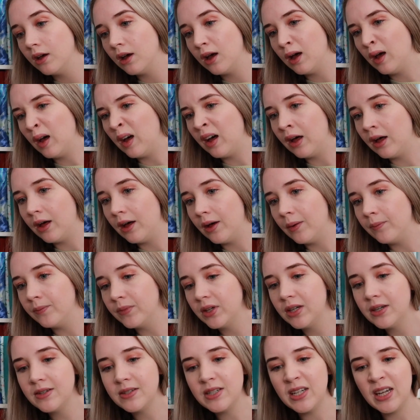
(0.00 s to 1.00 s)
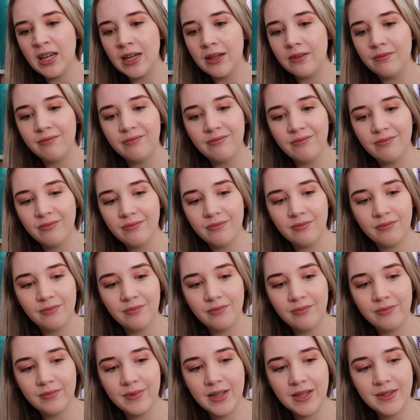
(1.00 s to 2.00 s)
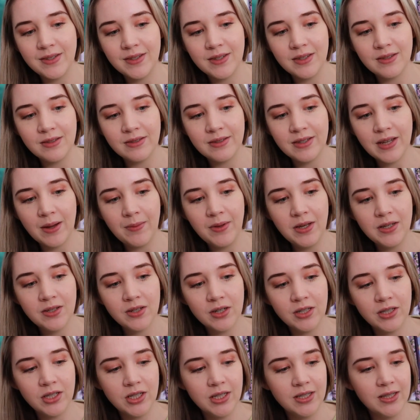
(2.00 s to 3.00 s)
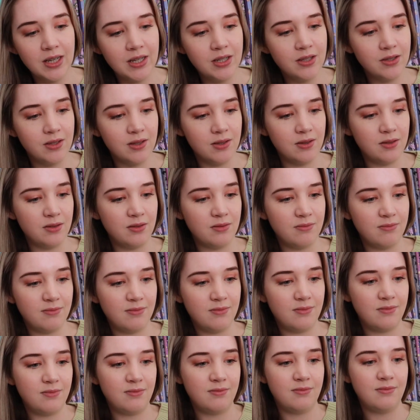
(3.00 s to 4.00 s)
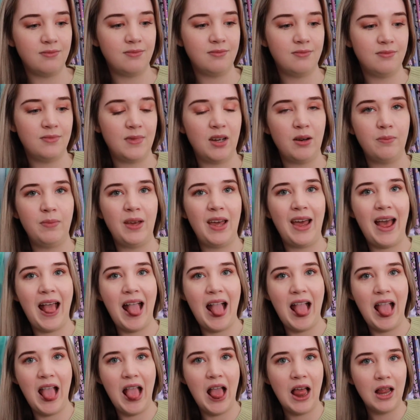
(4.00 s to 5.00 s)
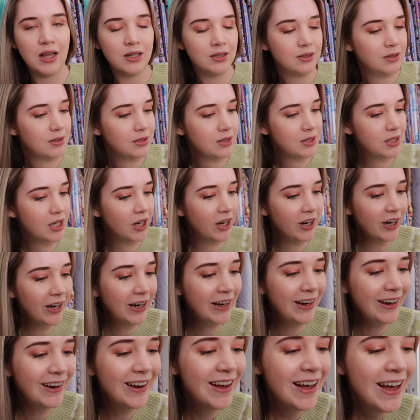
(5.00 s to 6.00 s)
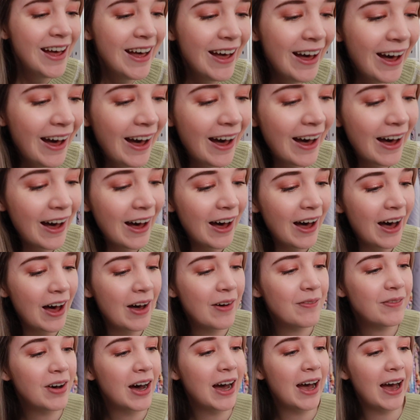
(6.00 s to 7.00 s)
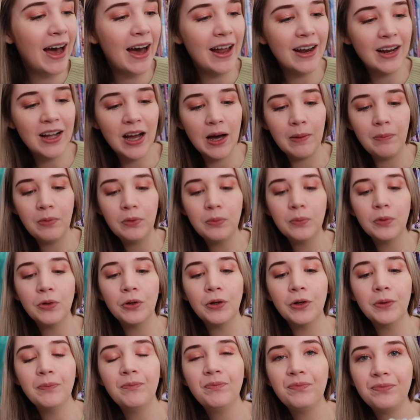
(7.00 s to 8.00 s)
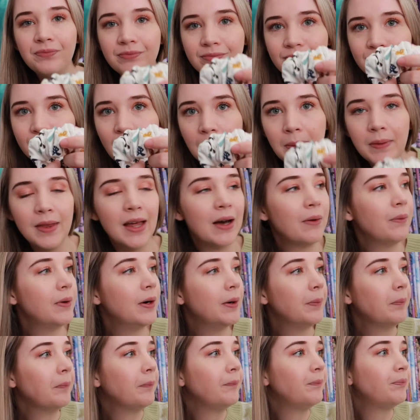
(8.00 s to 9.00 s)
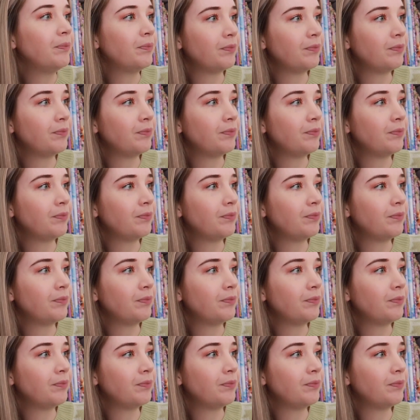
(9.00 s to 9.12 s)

Because yeah, there's some of these scrunchies I just are a bit eh. So I might add a couple more, maybe that one.